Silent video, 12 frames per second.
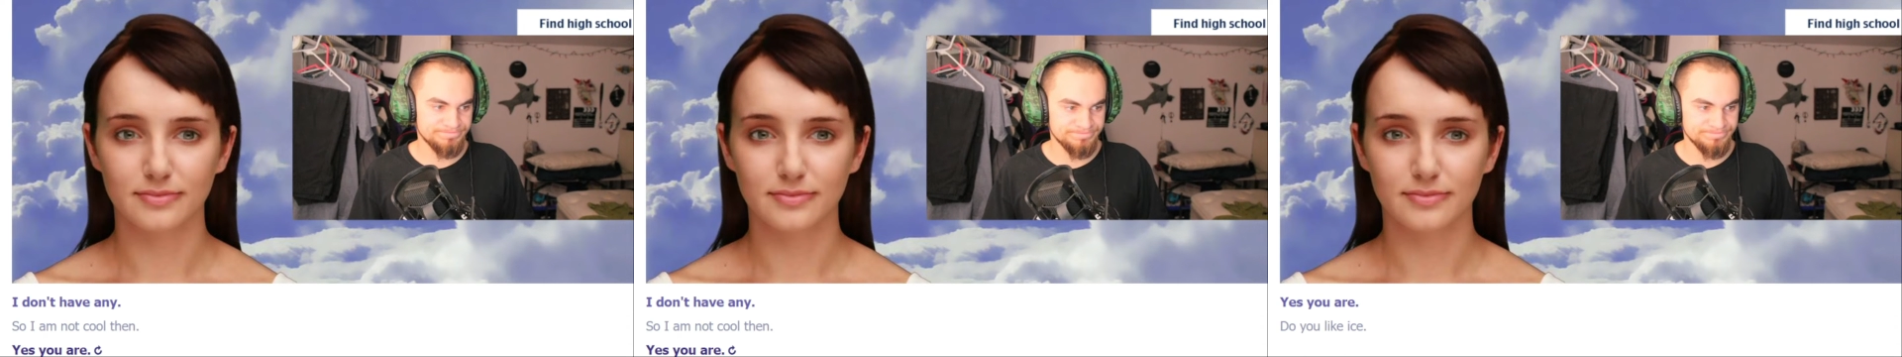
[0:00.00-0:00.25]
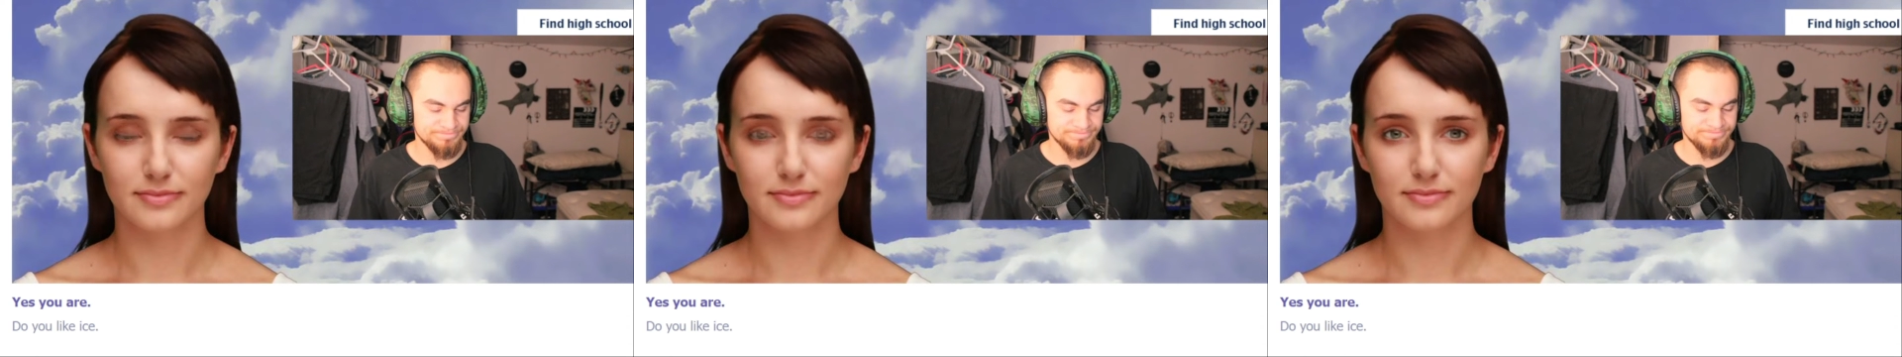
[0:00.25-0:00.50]

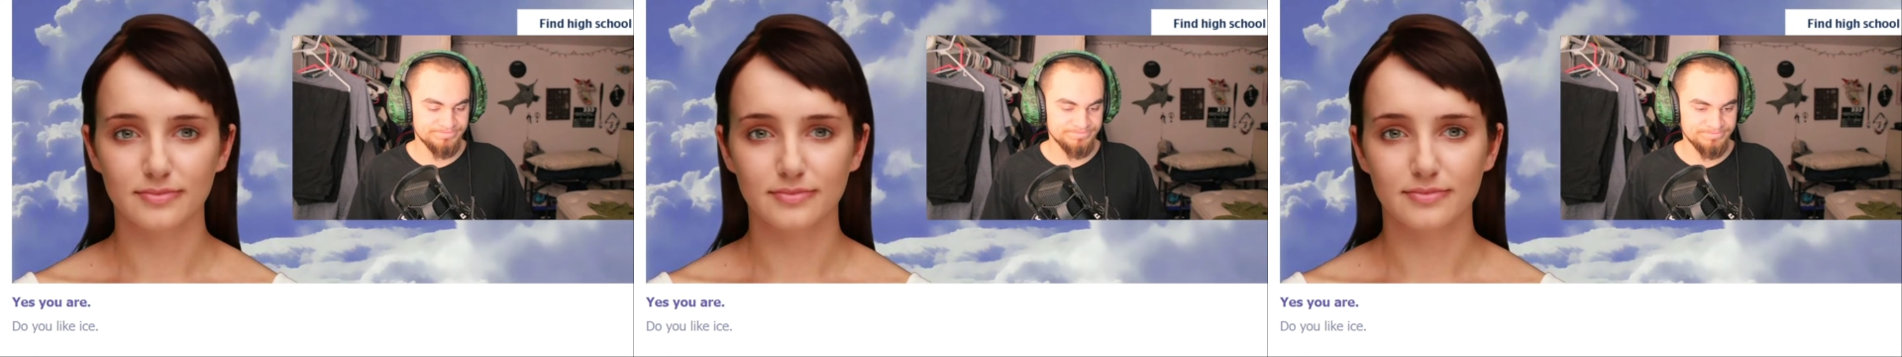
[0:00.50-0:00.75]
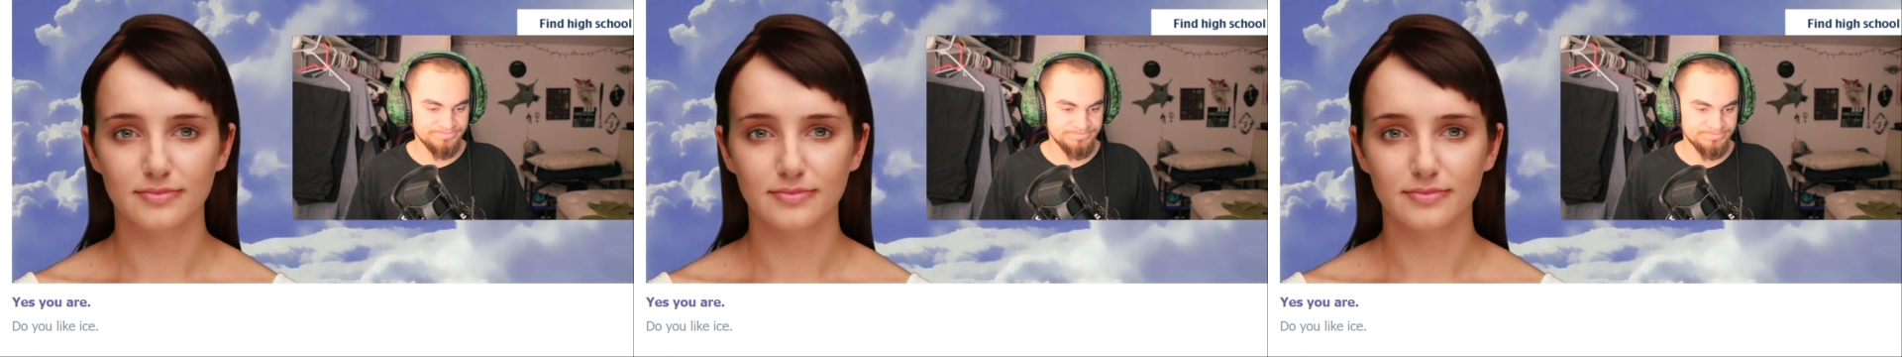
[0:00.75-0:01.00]

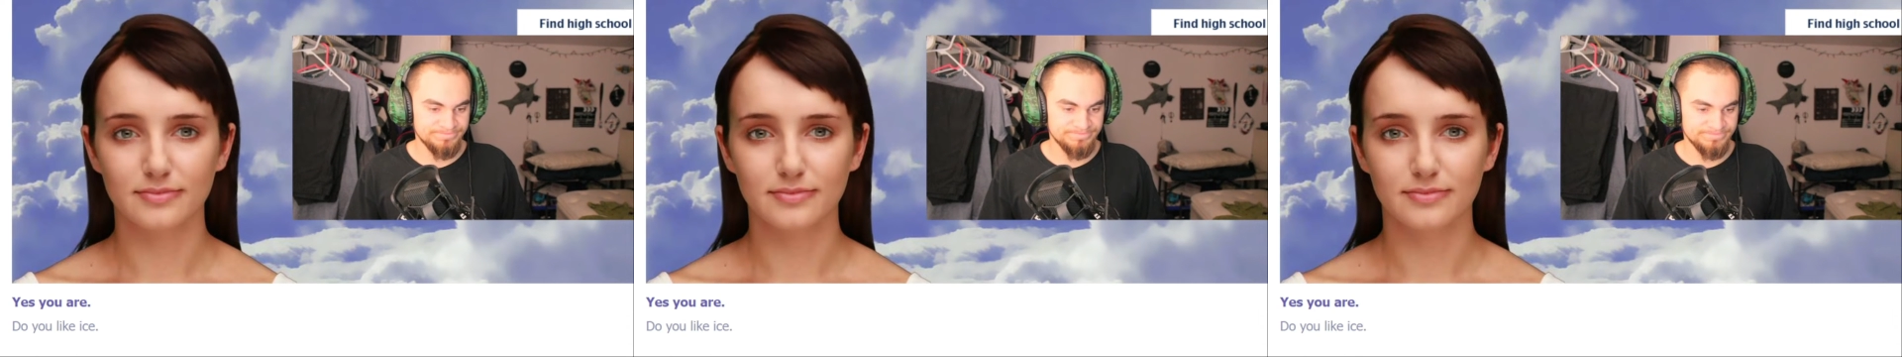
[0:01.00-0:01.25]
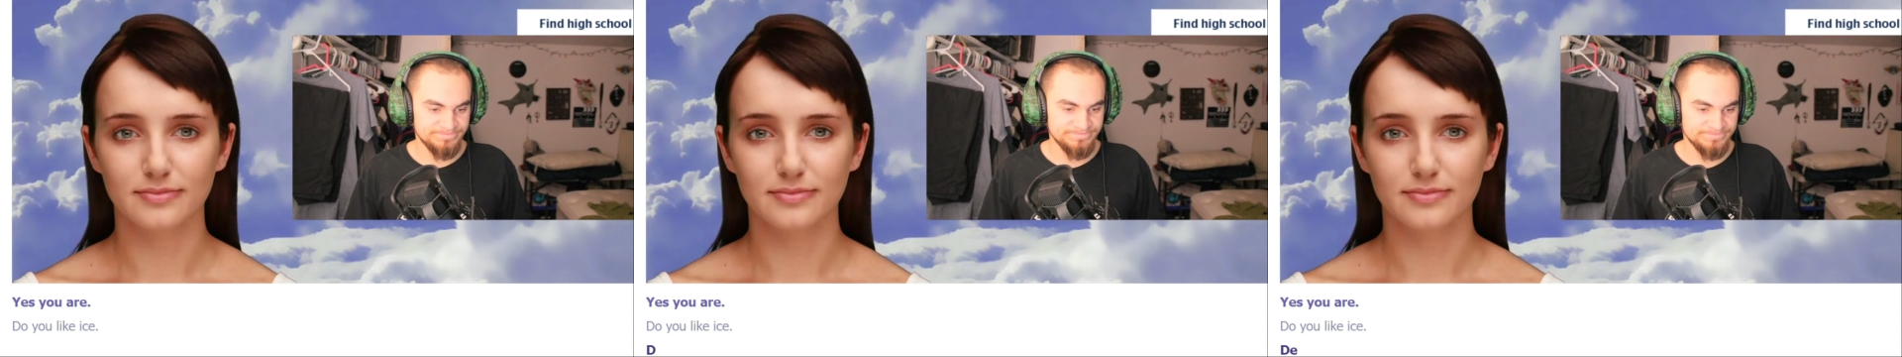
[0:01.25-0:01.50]

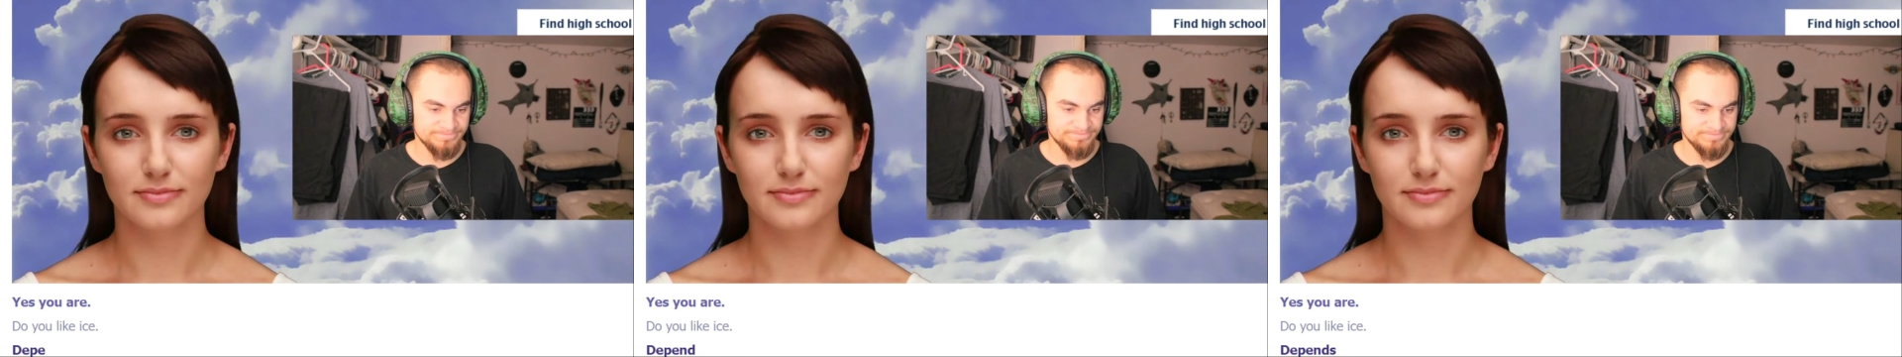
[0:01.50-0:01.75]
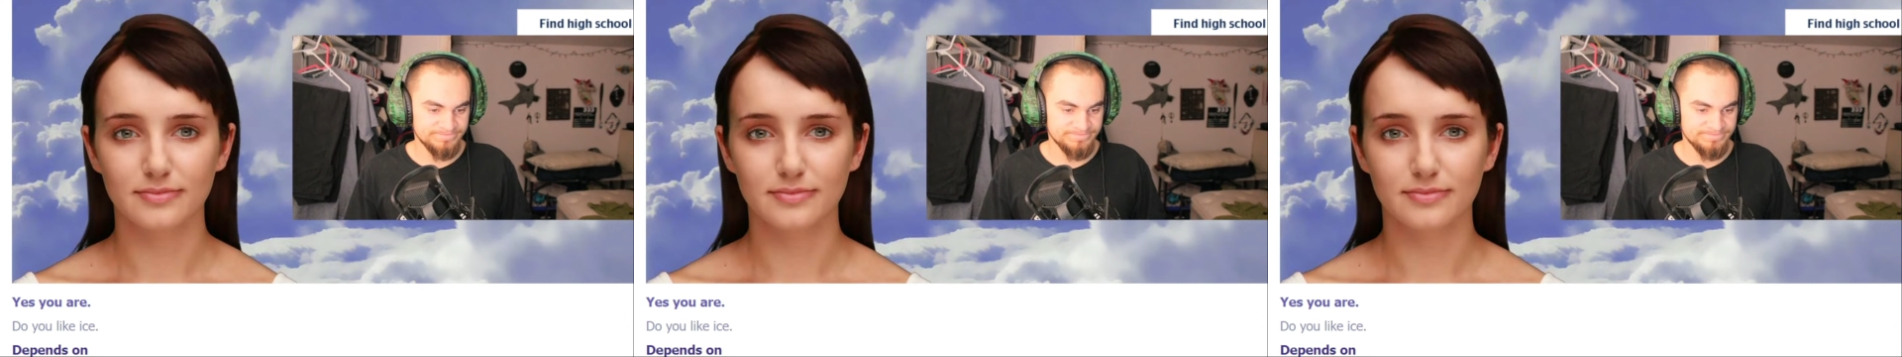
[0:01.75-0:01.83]
(no one is talking)